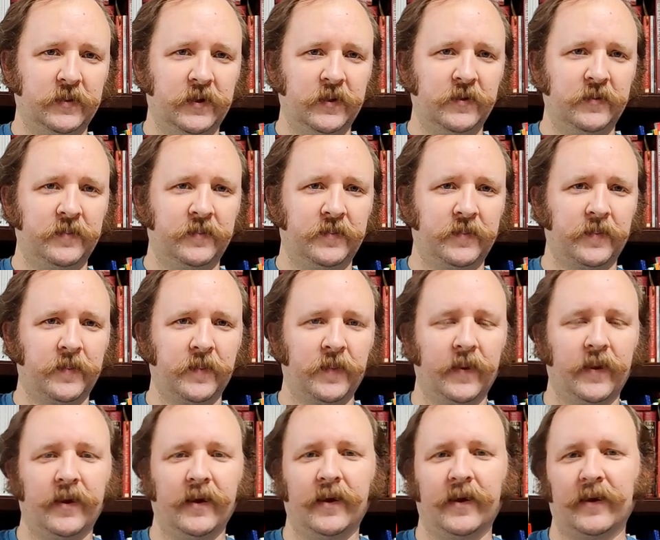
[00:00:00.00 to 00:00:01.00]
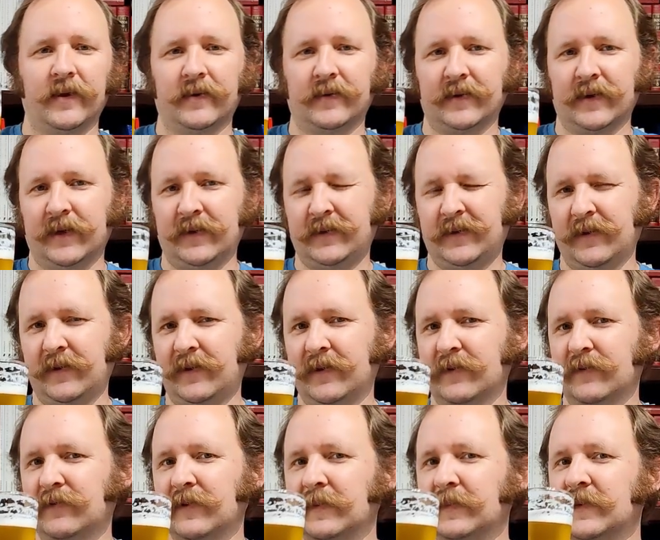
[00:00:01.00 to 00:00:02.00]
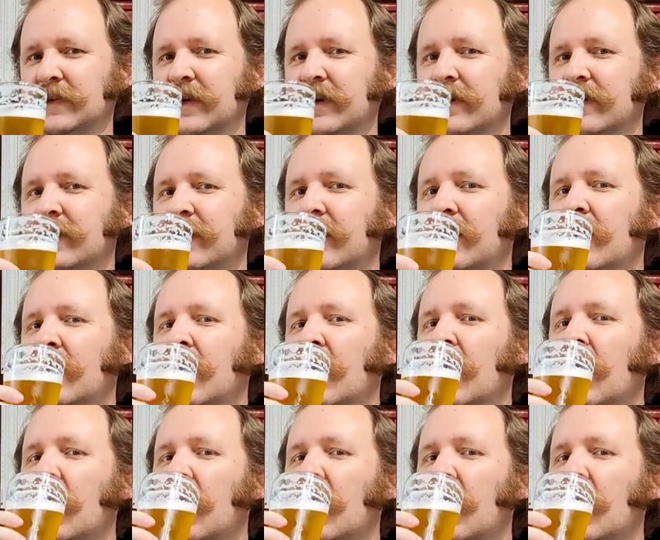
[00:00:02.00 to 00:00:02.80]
the brew. And I'll catch y'all on the flip side.